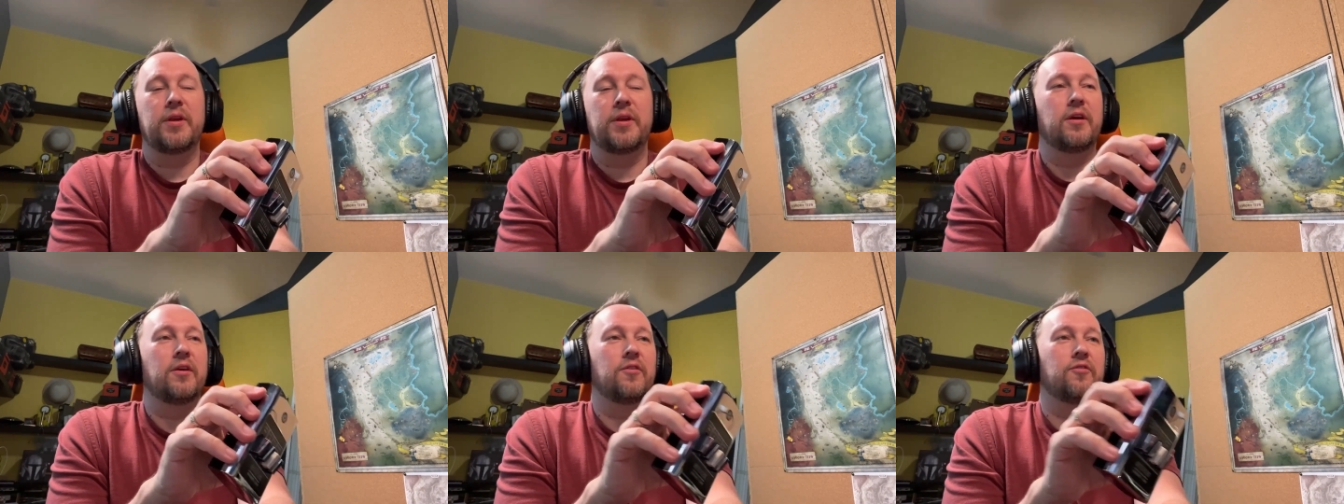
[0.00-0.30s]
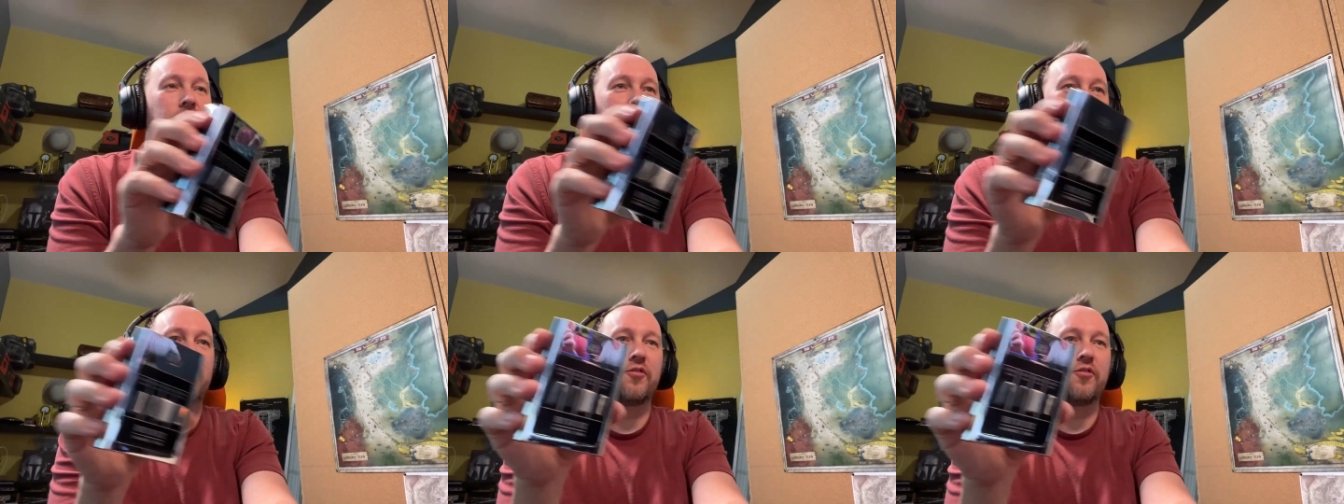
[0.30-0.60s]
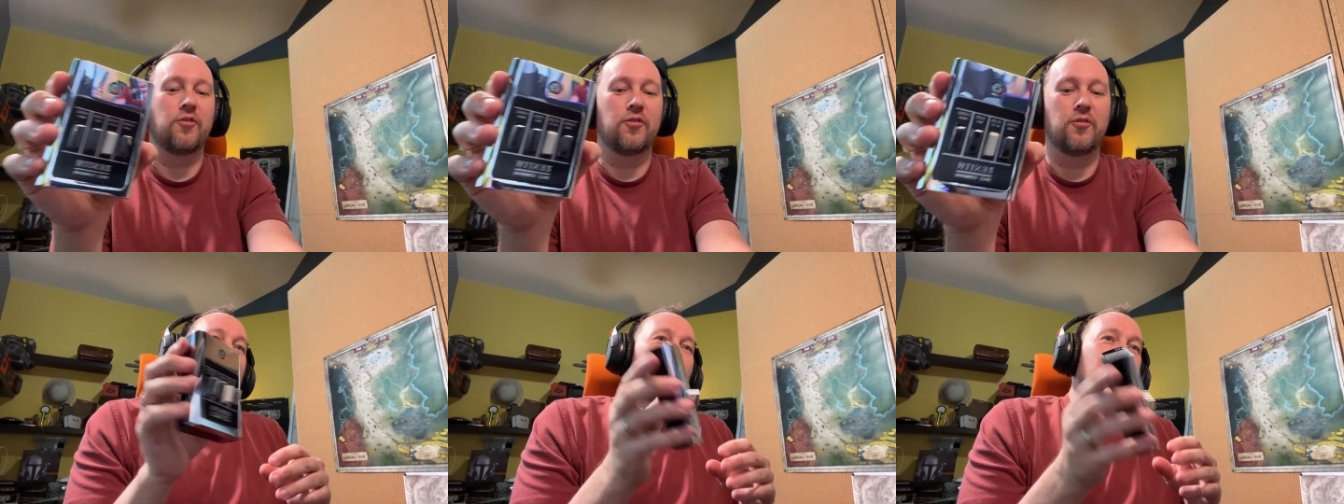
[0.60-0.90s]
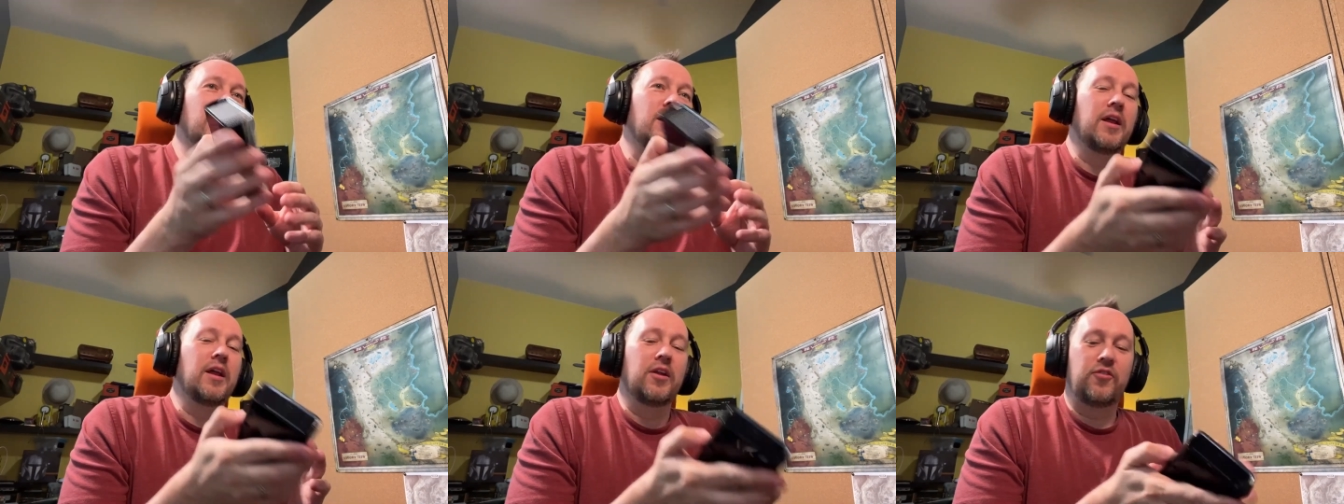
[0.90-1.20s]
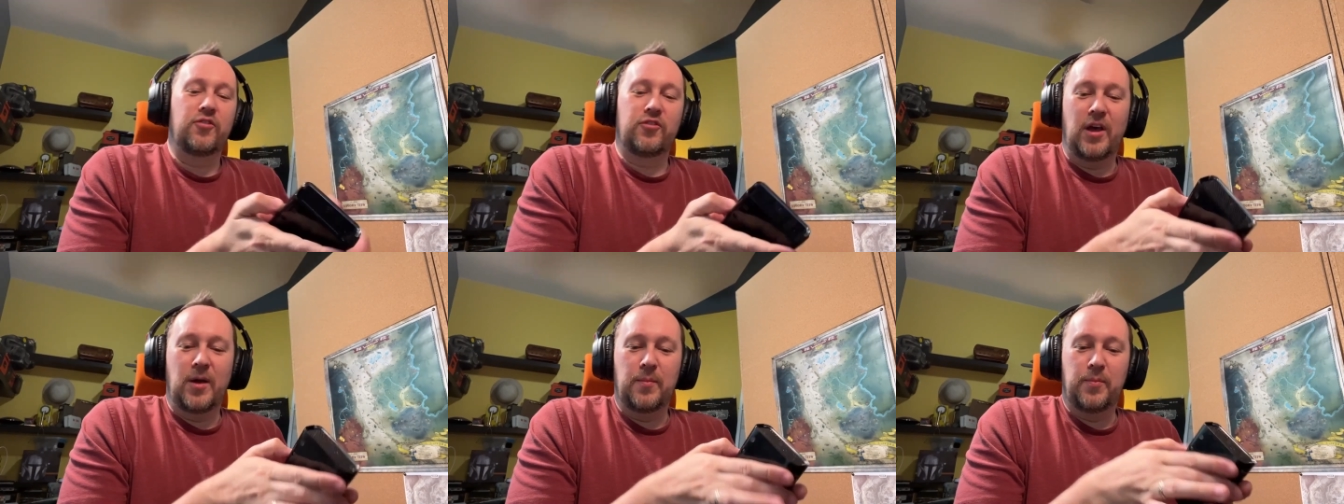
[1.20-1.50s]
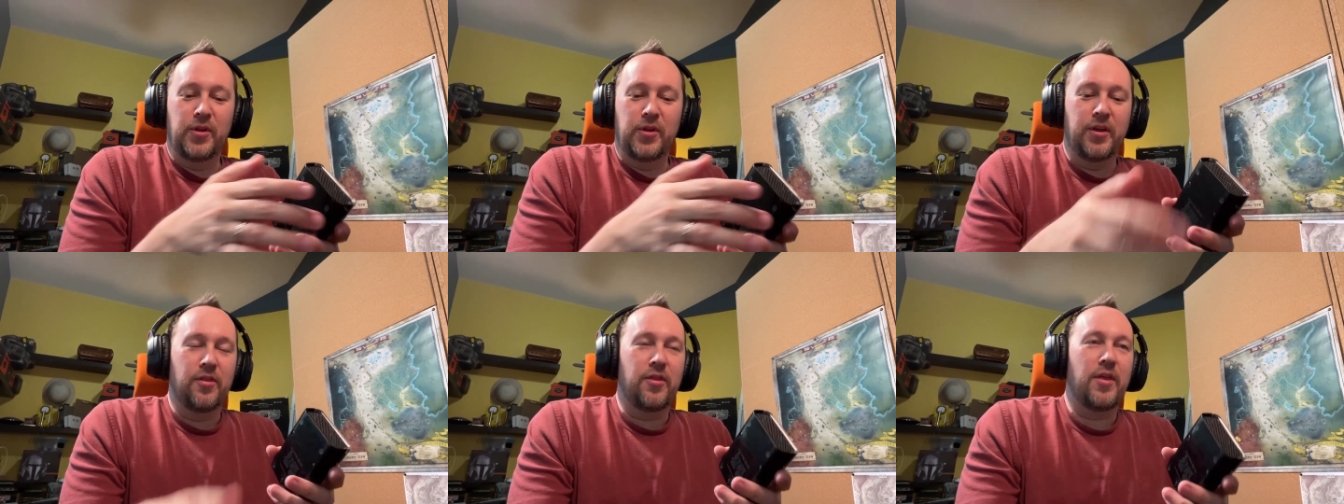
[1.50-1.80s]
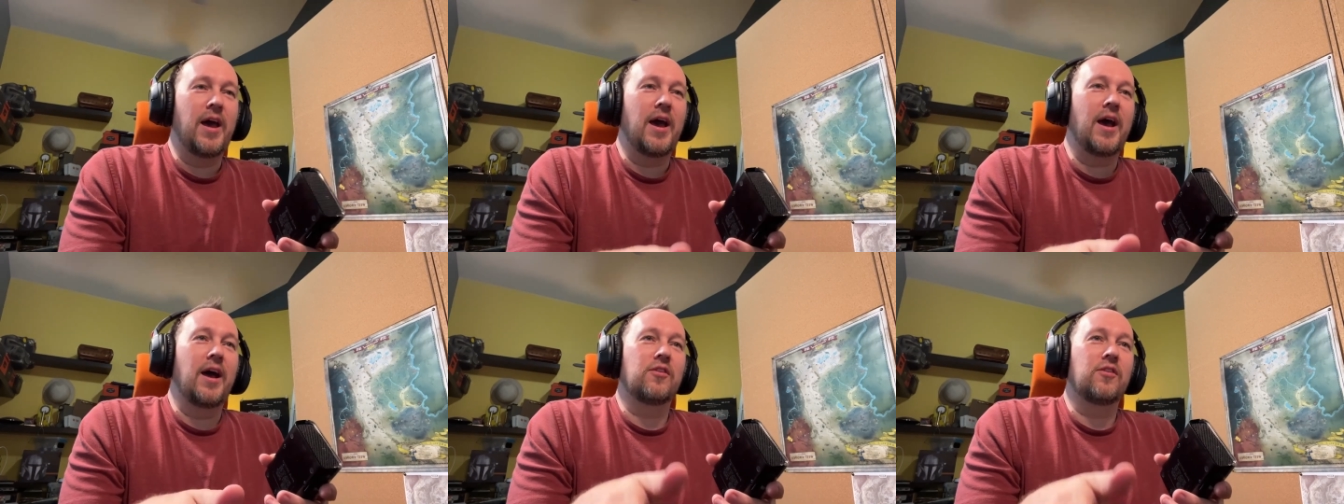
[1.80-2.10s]
it's digital, and it's sampling
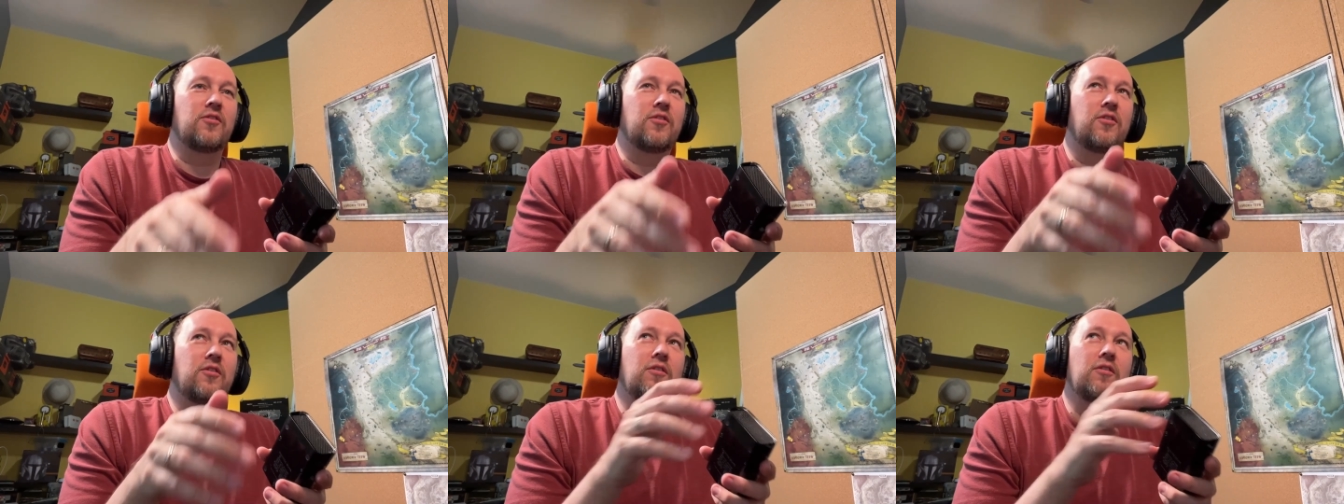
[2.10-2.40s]
that